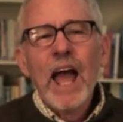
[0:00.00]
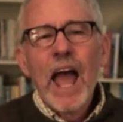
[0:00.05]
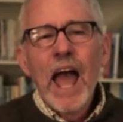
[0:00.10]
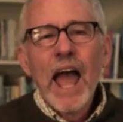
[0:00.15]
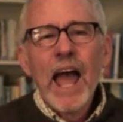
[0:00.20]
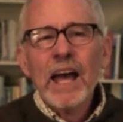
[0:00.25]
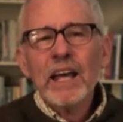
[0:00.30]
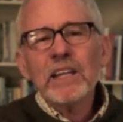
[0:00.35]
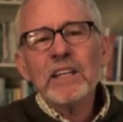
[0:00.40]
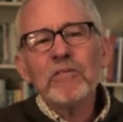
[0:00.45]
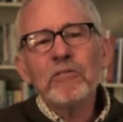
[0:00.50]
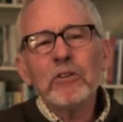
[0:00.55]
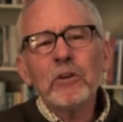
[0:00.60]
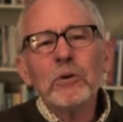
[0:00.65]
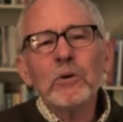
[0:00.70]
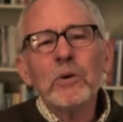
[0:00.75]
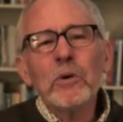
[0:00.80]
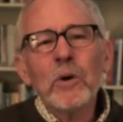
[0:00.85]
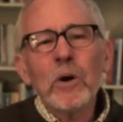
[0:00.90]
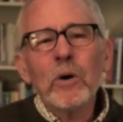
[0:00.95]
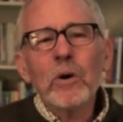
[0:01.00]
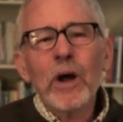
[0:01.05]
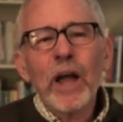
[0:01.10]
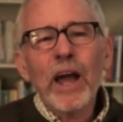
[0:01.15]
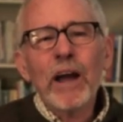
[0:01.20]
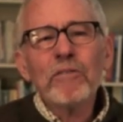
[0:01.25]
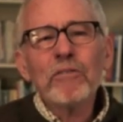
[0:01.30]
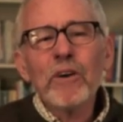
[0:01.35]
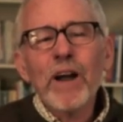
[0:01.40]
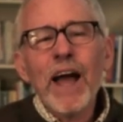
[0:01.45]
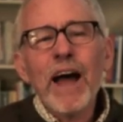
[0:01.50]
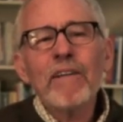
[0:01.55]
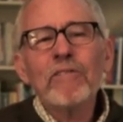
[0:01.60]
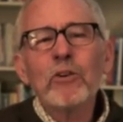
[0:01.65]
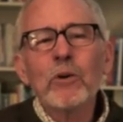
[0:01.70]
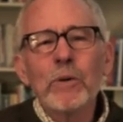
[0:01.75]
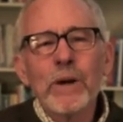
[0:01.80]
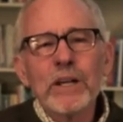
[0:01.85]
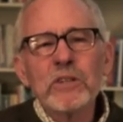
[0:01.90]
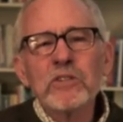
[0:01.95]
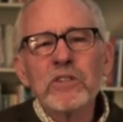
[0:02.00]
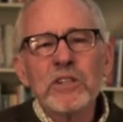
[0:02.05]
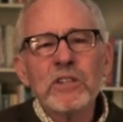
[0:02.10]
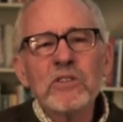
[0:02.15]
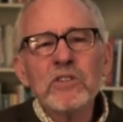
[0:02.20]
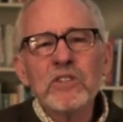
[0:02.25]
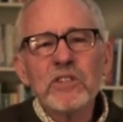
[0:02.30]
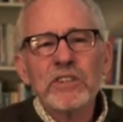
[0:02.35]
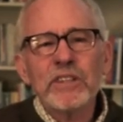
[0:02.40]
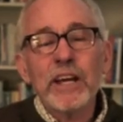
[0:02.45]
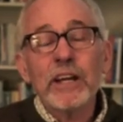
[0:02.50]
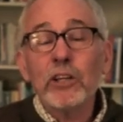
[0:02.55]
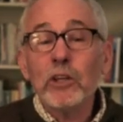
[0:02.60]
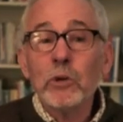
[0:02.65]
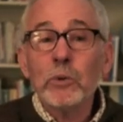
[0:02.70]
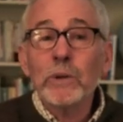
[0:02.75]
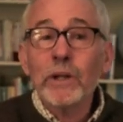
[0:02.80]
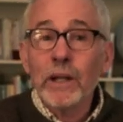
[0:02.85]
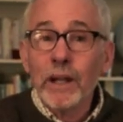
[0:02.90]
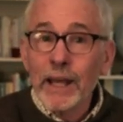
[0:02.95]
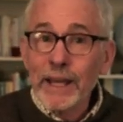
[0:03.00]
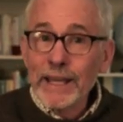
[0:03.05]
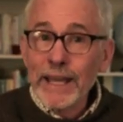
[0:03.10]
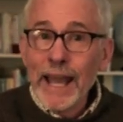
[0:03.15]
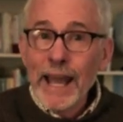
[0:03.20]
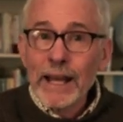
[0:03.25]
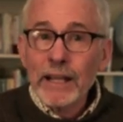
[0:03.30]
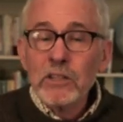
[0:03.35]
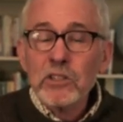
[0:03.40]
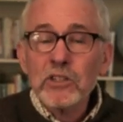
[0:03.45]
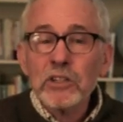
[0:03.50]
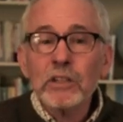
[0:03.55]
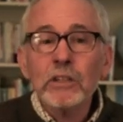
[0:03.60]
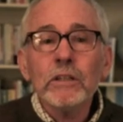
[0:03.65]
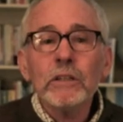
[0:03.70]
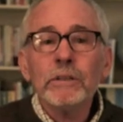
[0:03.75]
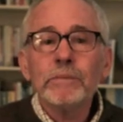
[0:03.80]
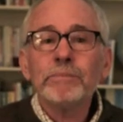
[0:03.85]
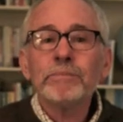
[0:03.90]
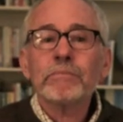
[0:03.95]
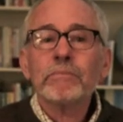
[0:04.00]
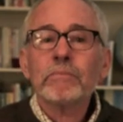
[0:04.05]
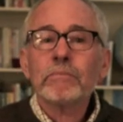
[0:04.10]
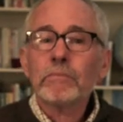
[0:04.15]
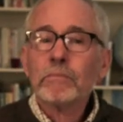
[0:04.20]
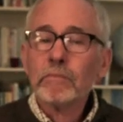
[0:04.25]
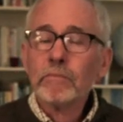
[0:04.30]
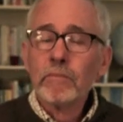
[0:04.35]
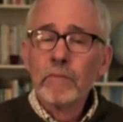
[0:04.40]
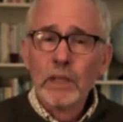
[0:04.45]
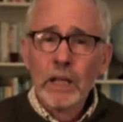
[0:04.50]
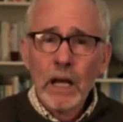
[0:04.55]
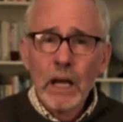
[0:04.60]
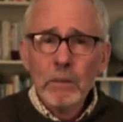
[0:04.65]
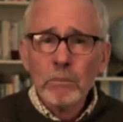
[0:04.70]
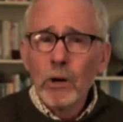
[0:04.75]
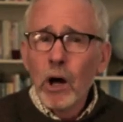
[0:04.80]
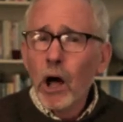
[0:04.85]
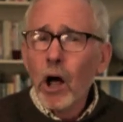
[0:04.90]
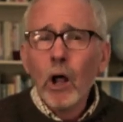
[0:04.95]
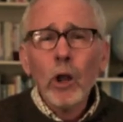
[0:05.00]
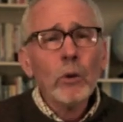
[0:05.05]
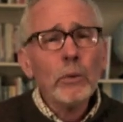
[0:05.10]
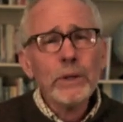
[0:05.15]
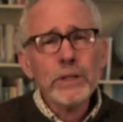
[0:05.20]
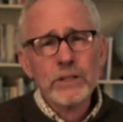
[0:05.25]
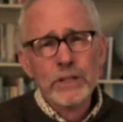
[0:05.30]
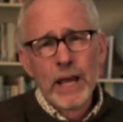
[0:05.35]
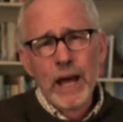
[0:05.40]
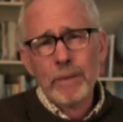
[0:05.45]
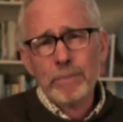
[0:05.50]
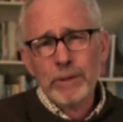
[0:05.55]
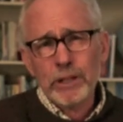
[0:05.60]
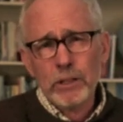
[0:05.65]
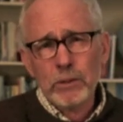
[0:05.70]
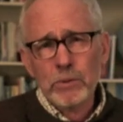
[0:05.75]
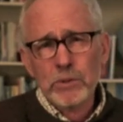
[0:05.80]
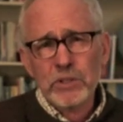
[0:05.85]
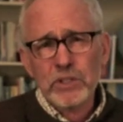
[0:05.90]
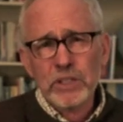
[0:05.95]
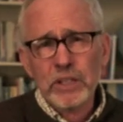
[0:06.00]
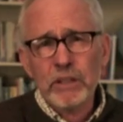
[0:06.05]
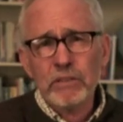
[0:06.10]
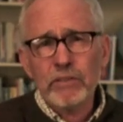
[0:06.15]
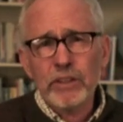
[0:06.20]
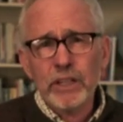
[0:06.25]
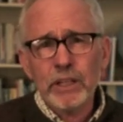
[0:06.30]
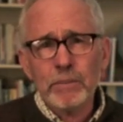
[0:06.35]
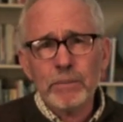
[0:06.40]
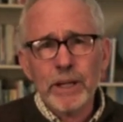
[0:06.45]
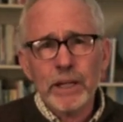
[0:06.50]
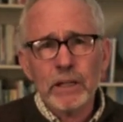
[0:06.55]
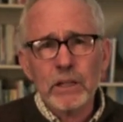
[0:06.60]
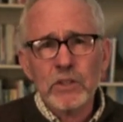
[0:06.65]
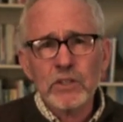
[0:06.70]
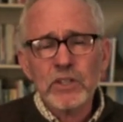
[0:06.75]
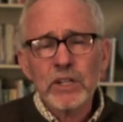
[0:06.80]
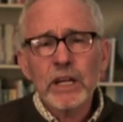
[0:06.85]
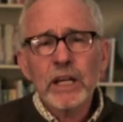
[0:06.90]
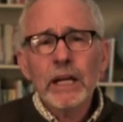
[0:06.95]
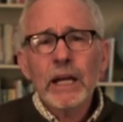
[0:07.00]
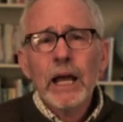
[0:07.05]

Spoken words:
And if you ever have questions that you would like answered, I'm always happy to receive emails.